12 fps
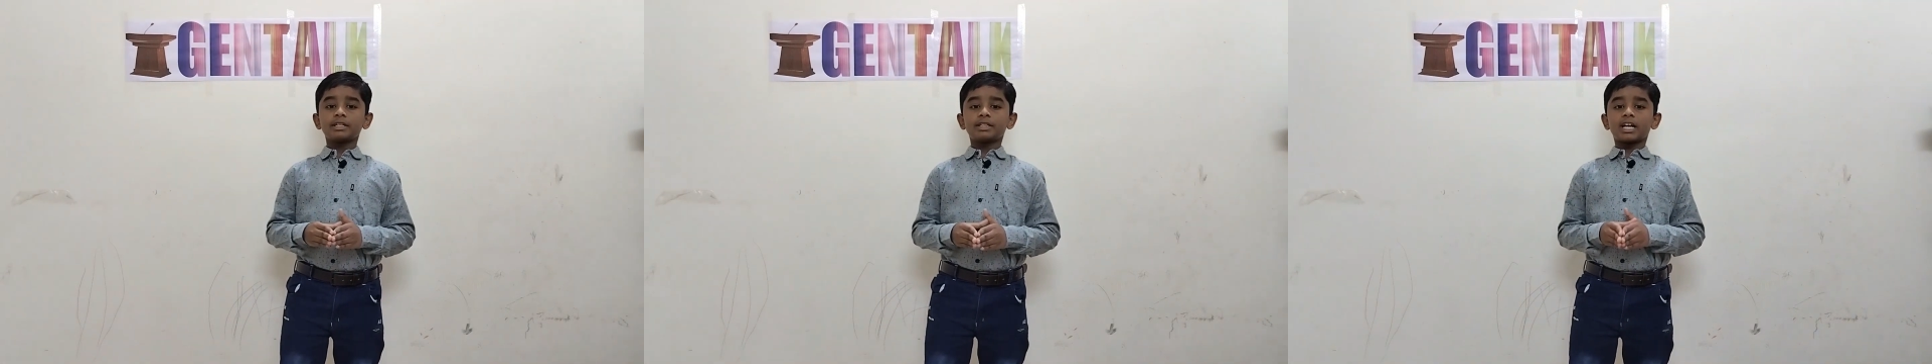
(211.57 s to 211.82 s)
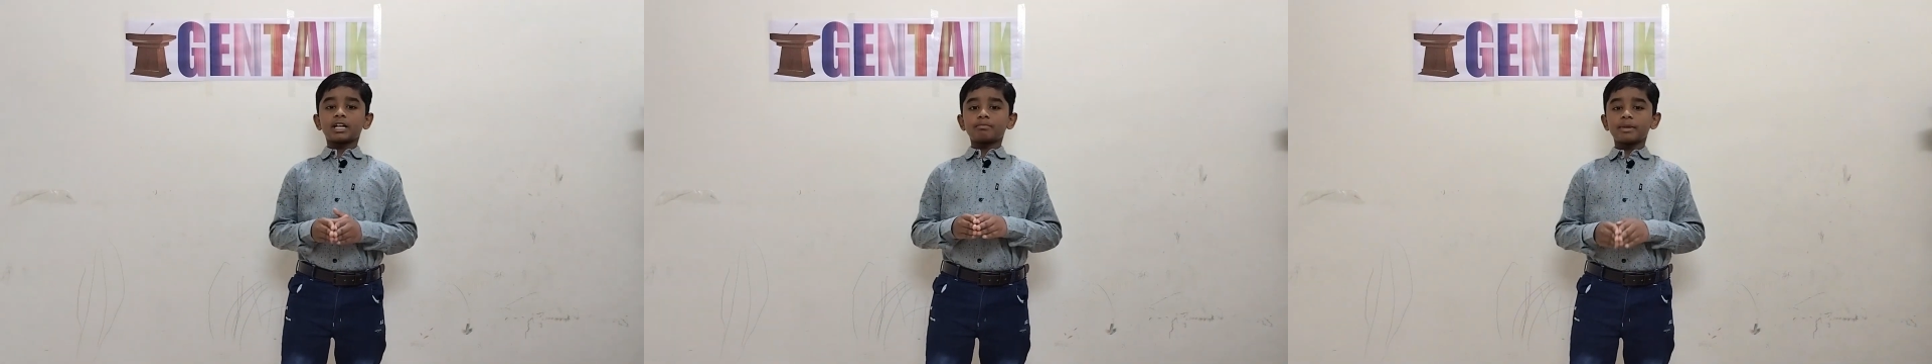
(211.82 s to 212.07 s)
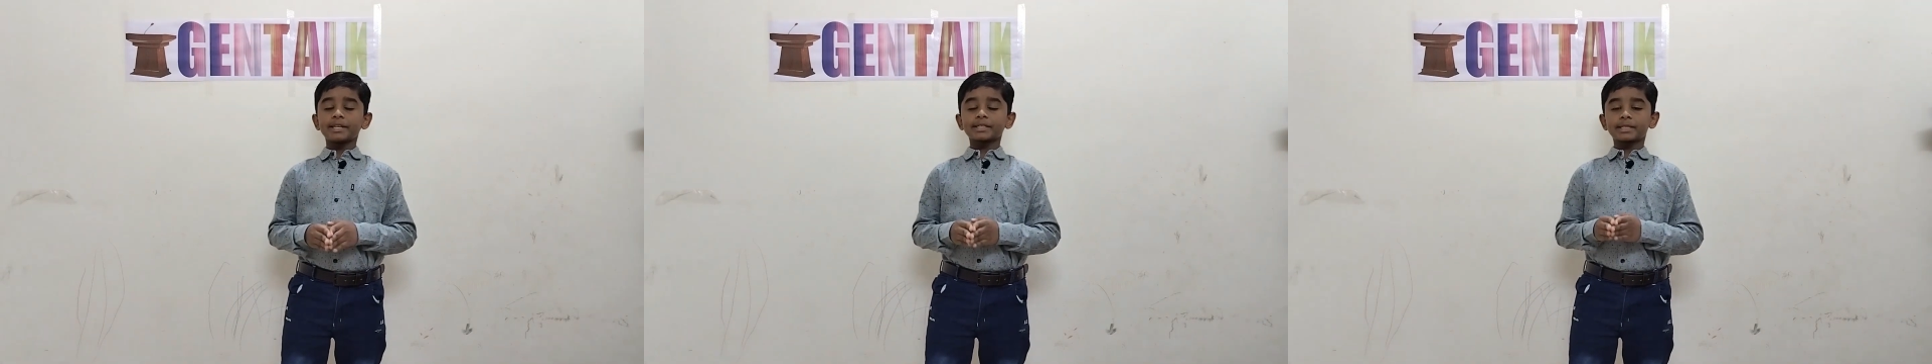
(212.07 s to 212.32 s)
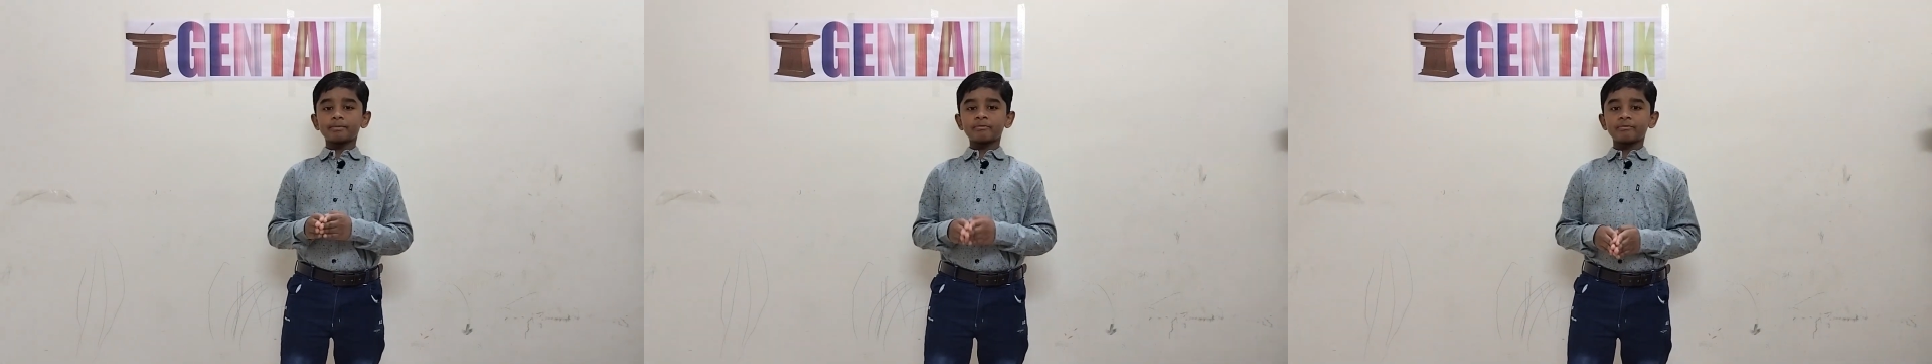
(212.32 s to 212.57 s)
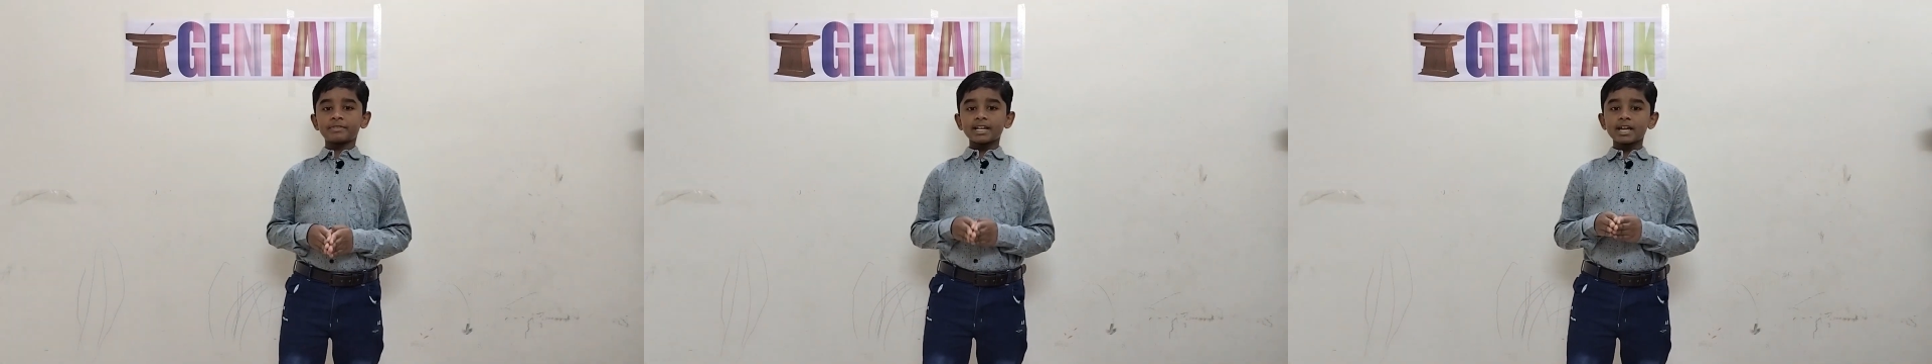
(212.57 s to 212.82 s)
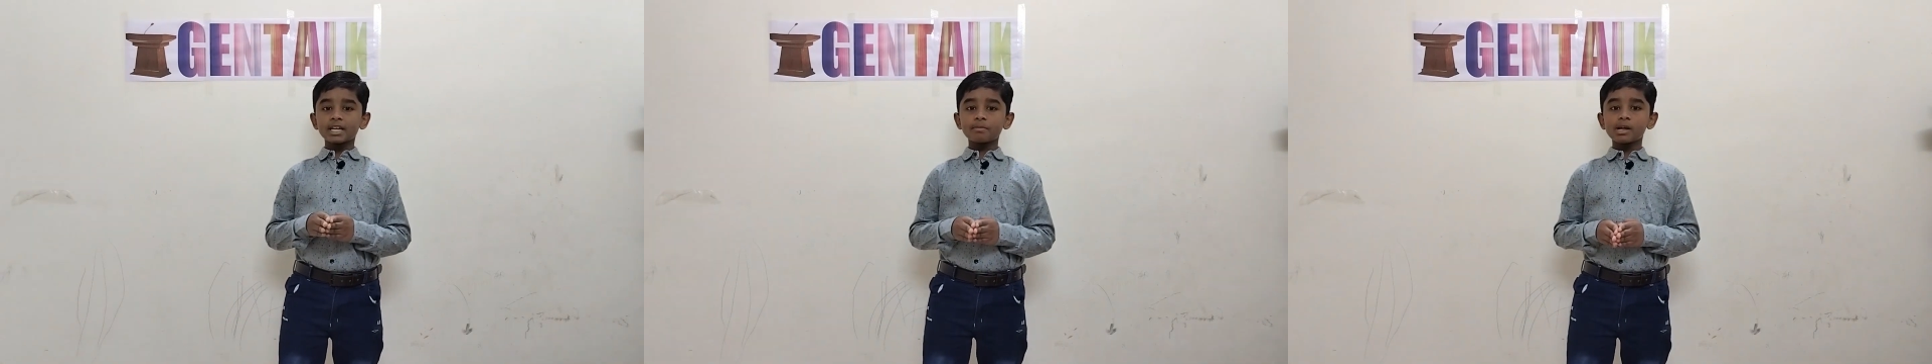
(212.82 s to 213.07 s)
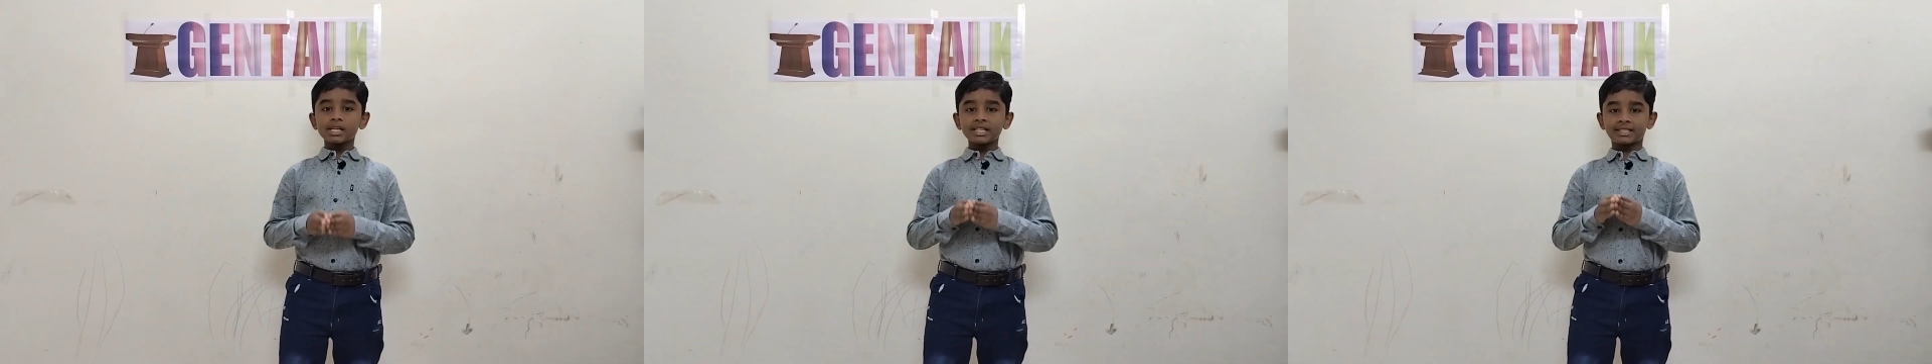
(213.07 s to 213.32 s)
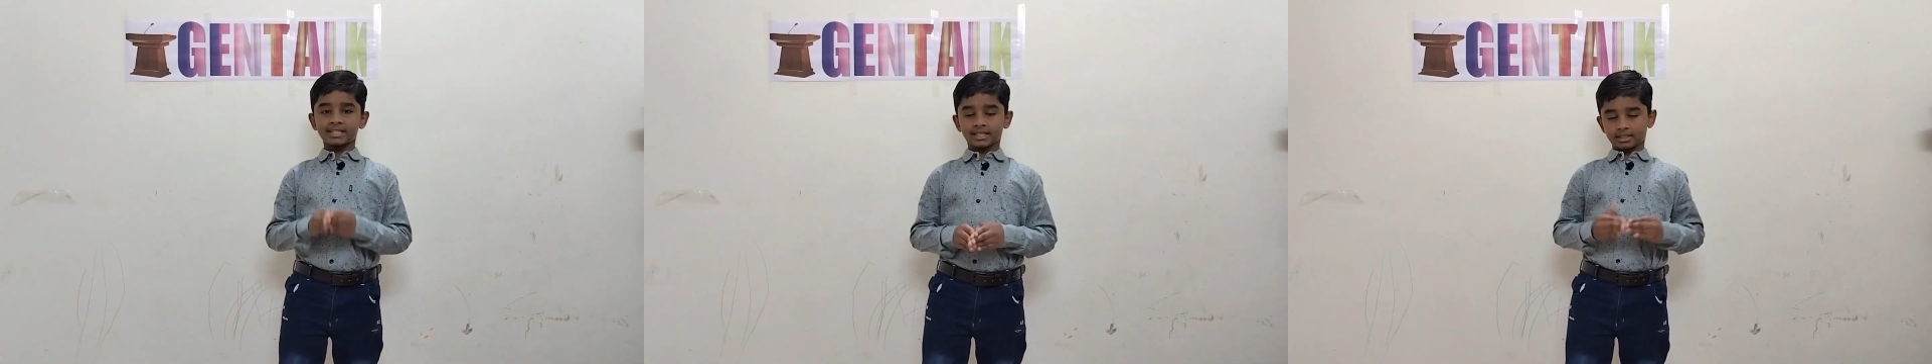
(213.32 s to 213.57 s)
that makes him terribly
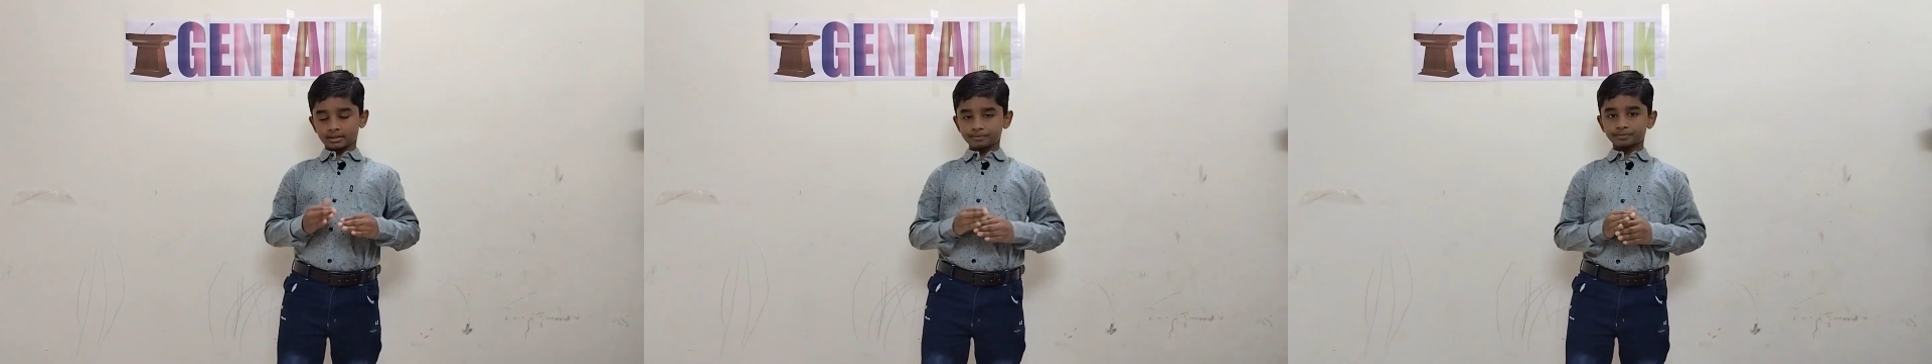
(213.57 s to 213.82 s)
sick.